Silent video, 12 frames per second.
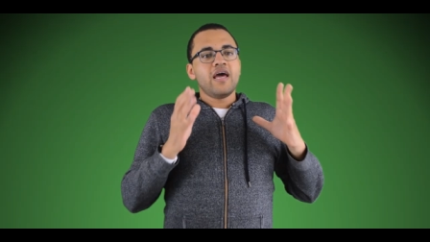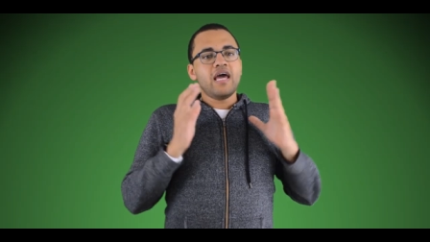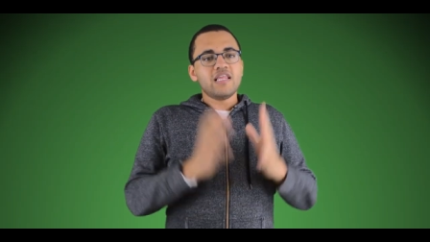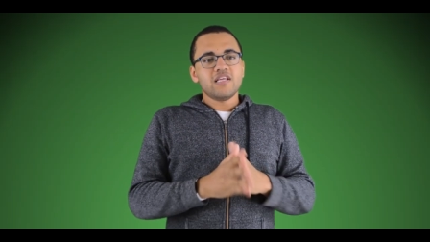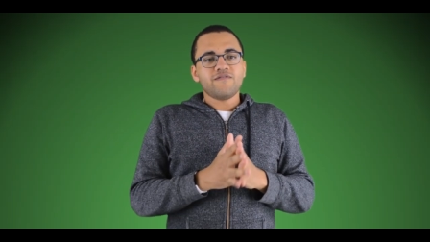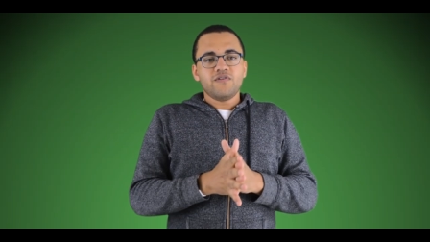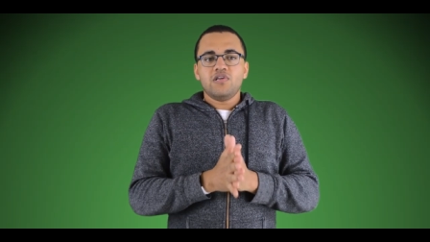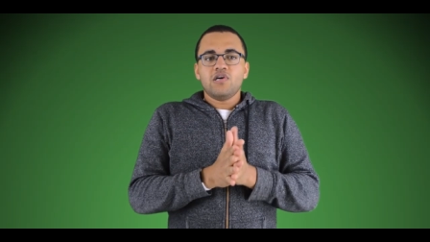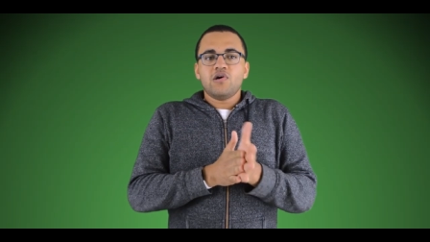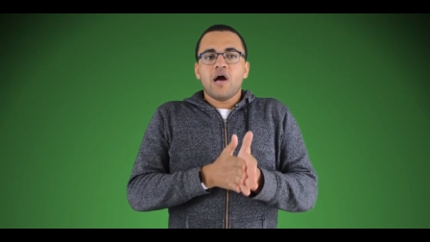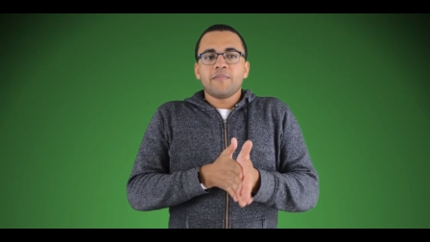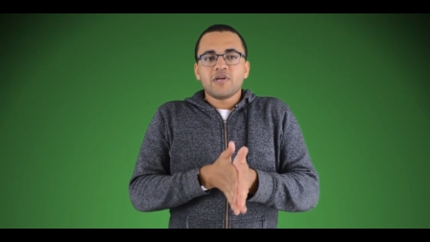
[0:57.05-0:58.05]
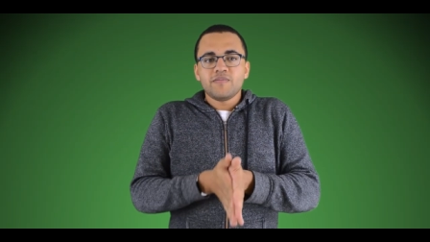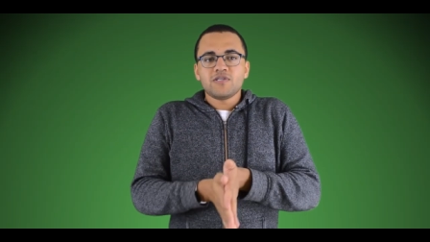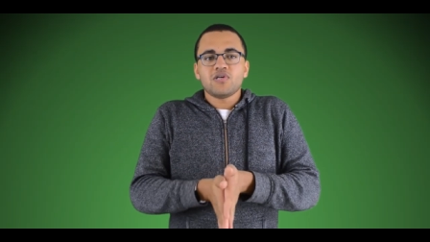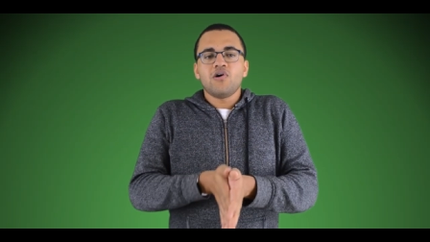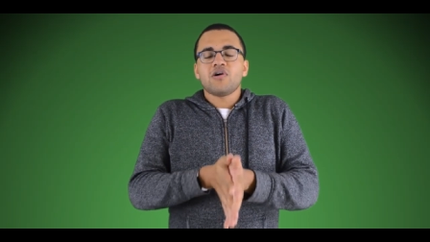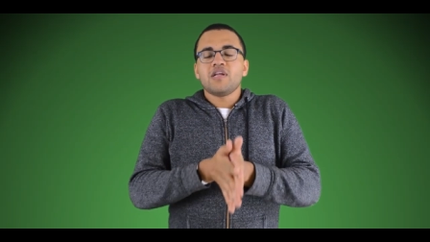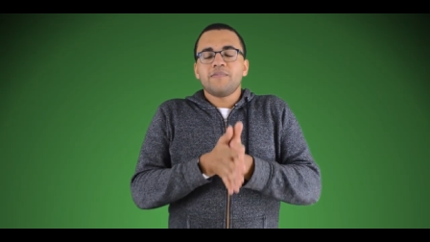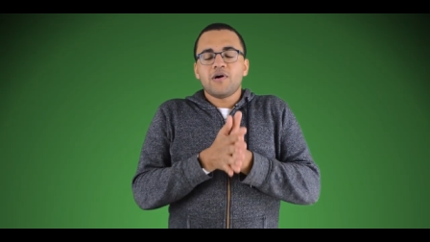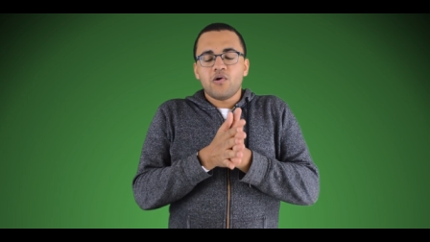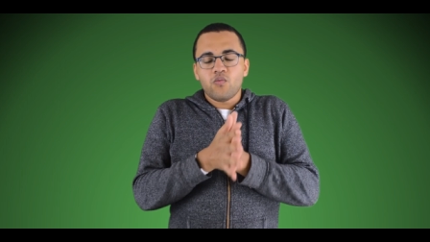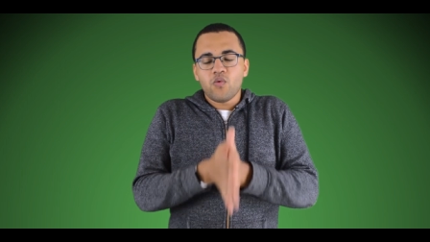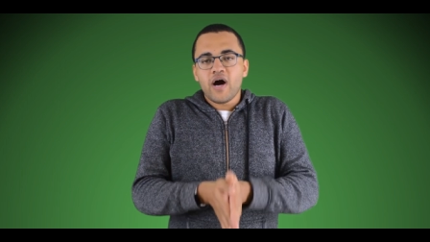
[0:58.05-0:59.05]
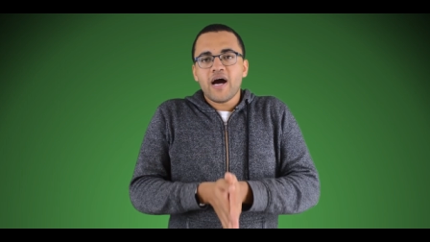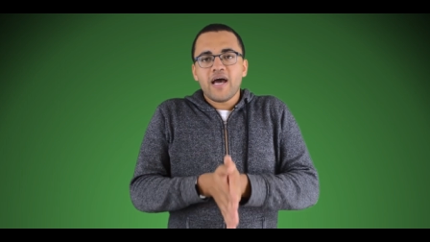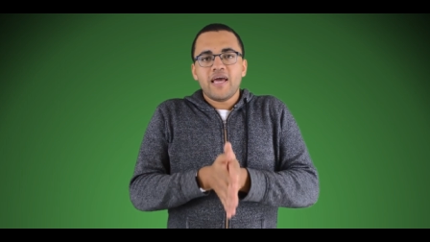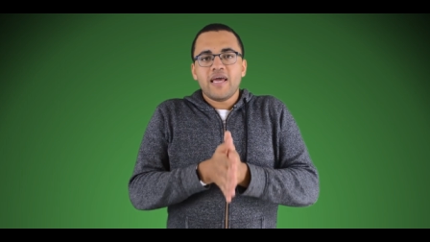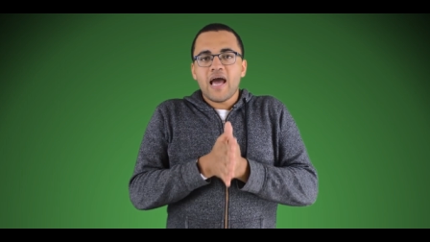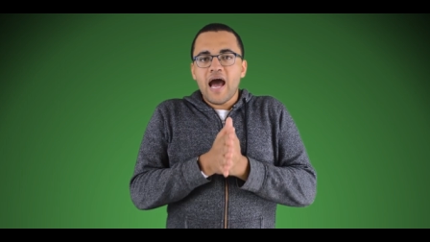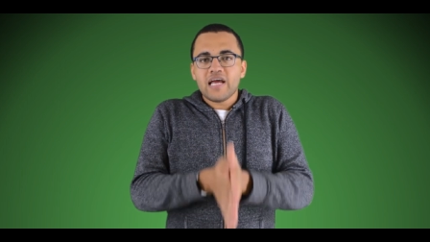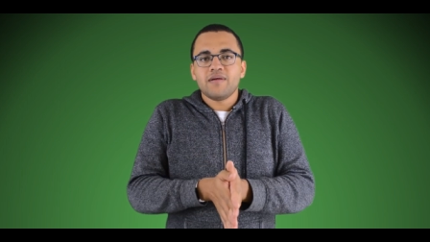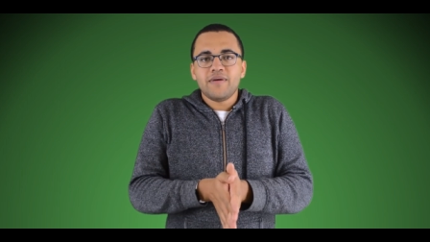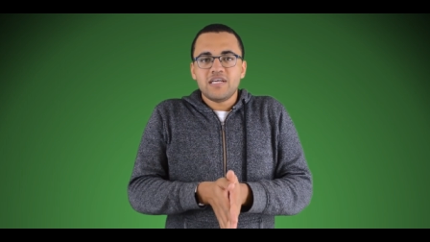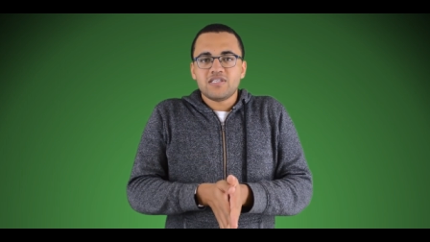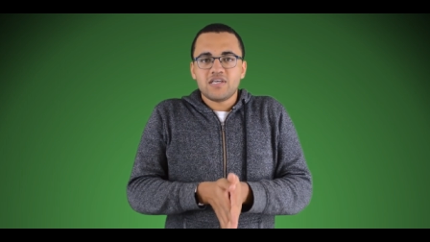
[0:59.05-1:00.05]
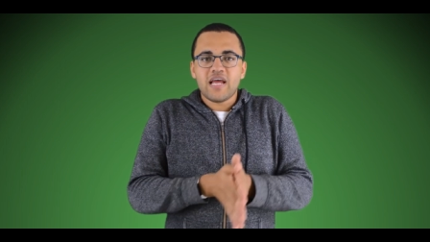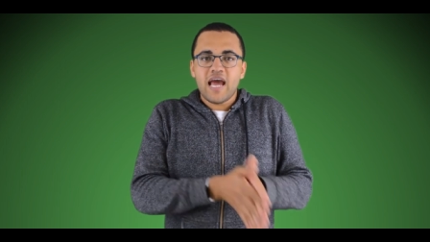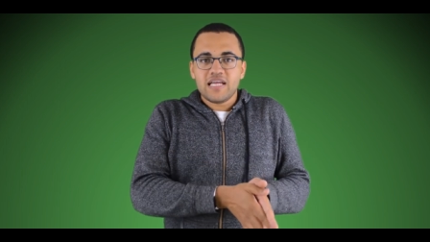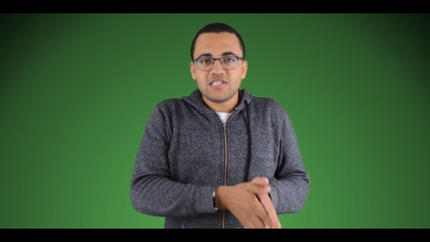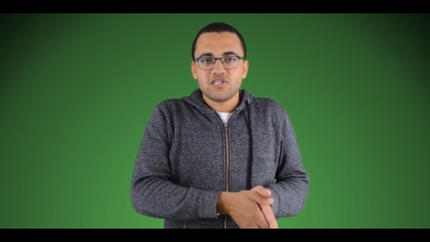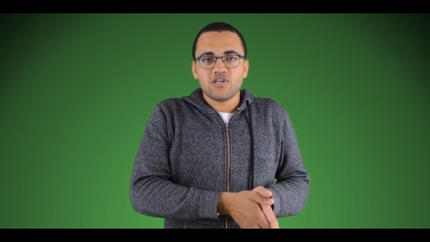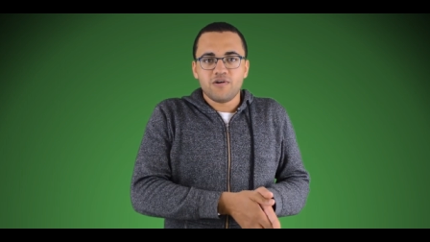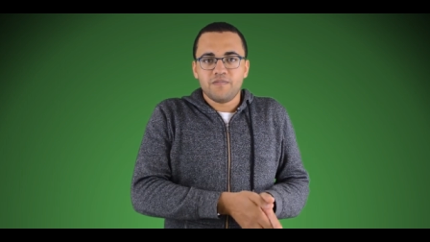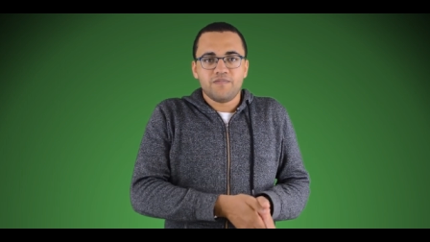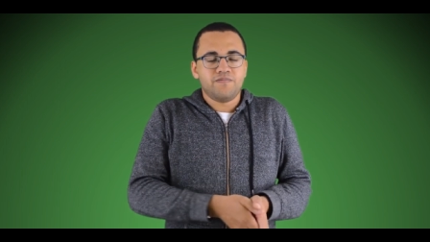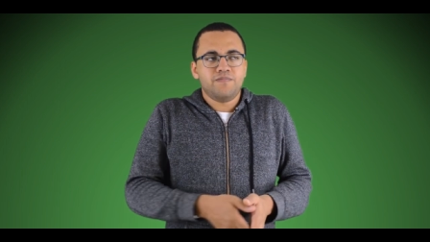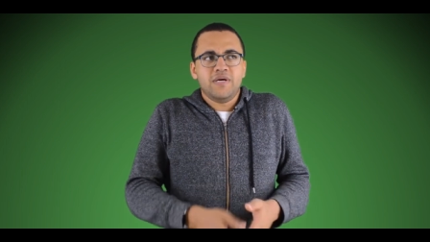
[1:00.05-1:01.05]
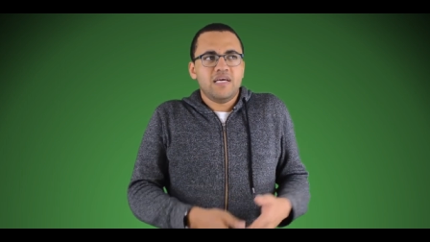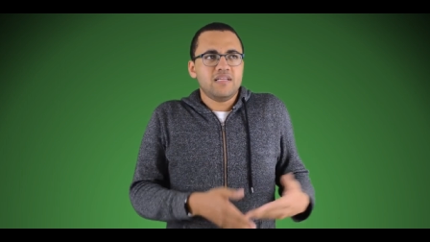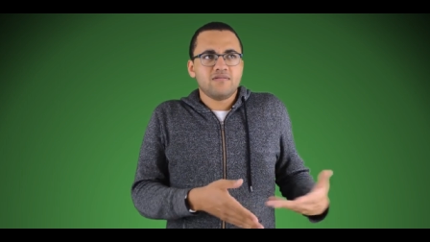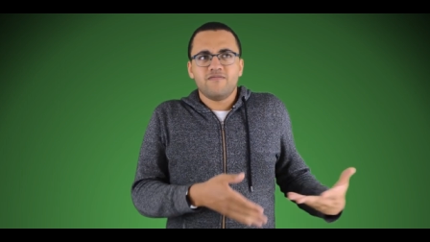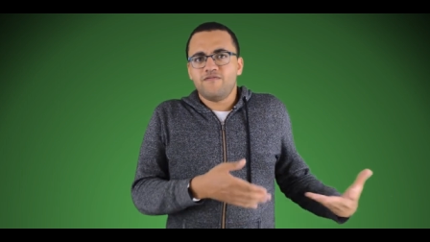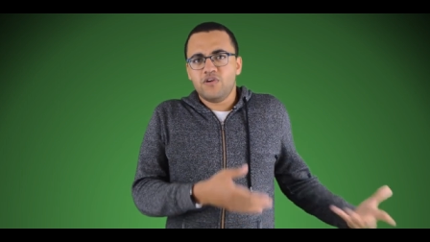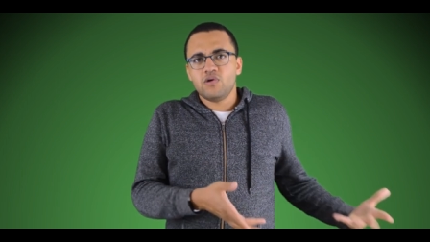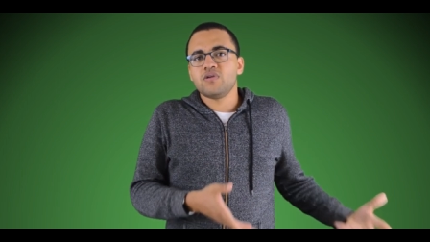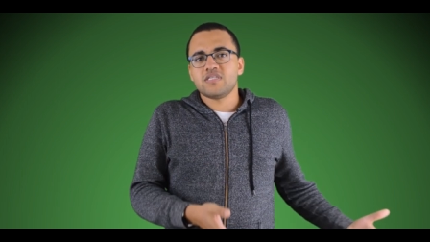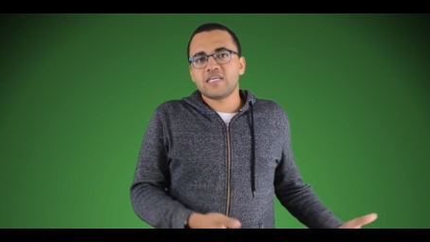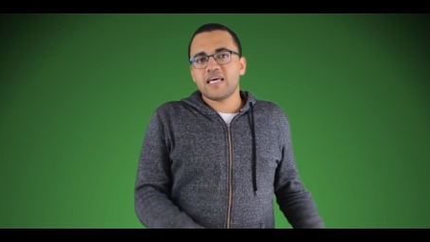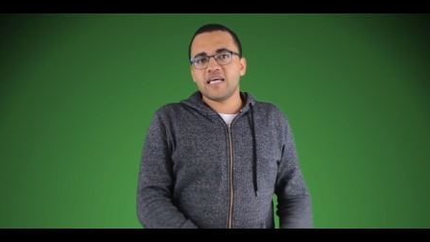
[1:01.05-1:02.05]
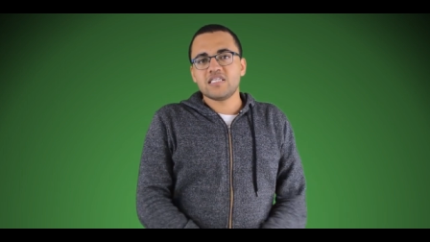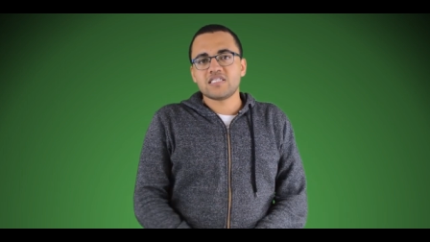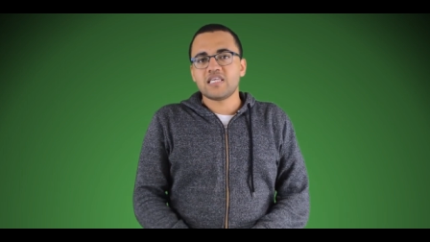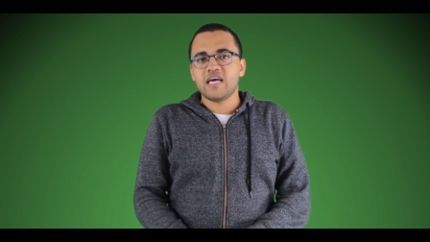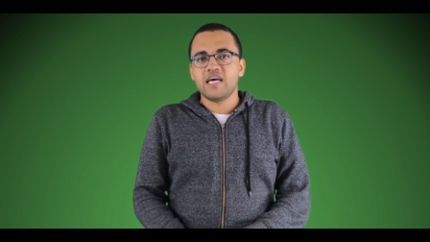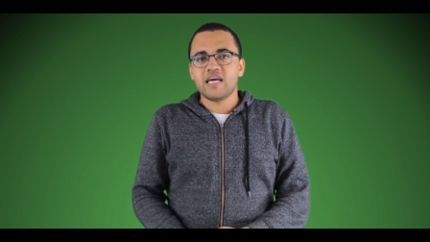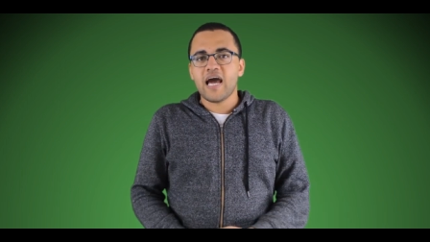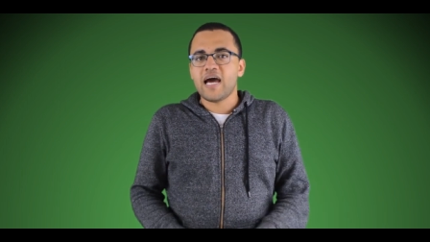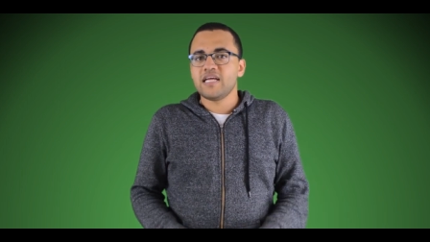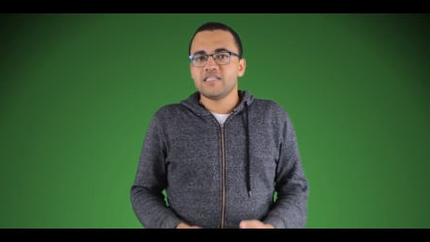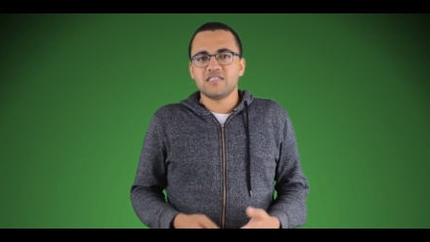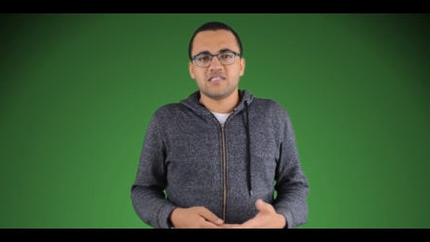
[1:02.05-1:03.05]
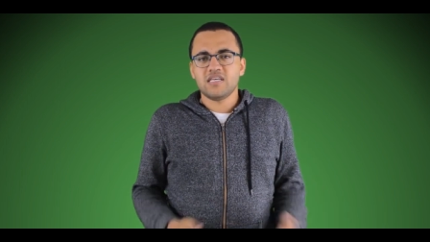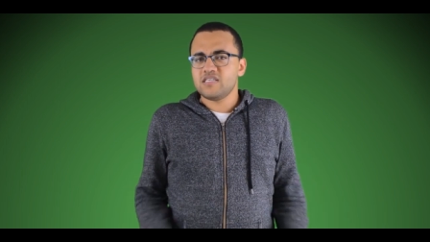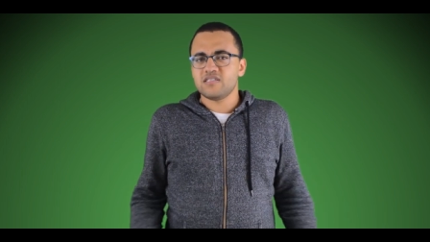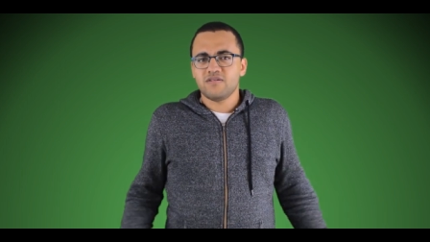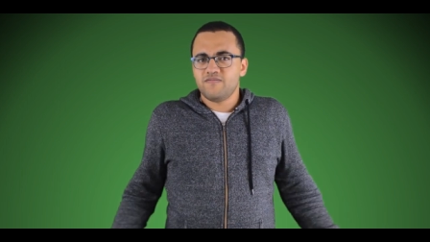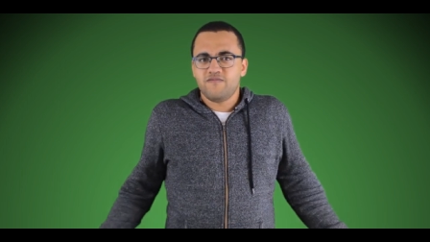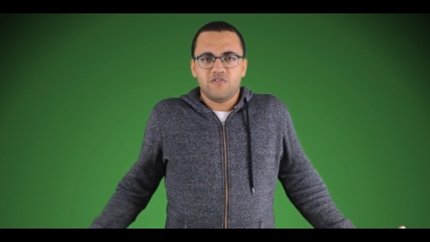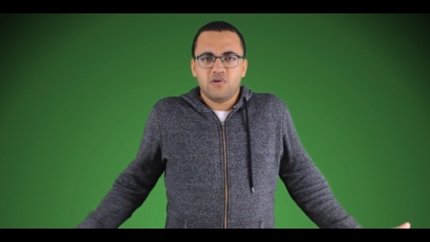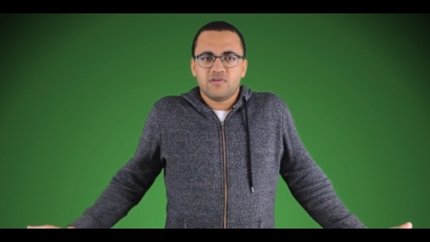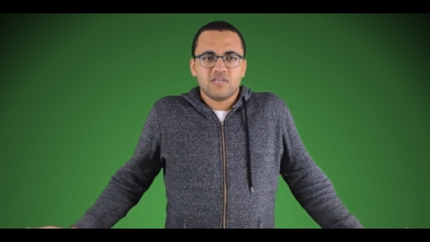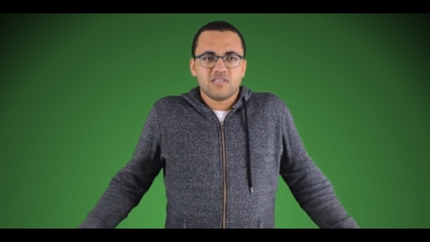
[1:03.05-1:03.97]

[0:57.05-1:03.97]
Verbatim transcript: In this video, I'm going to be talking about why animation ended up being viewed as a kids thing and isn't viewed